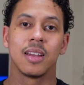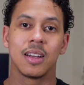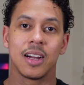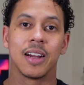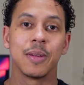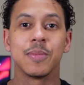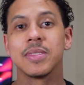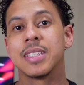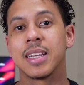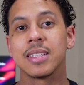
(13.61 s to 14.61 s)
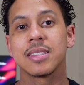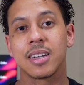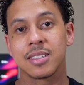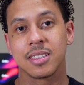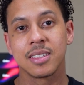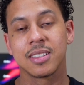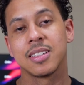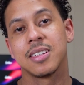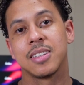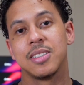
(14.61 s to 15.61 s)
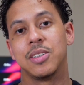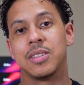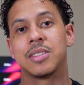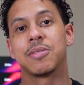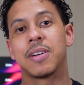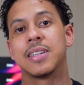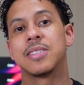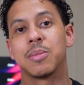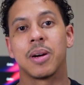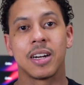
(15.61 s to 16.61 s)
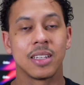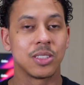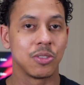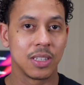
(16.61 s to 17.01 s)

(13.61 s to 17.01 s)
Alright, to get started, you'll need to find some art that you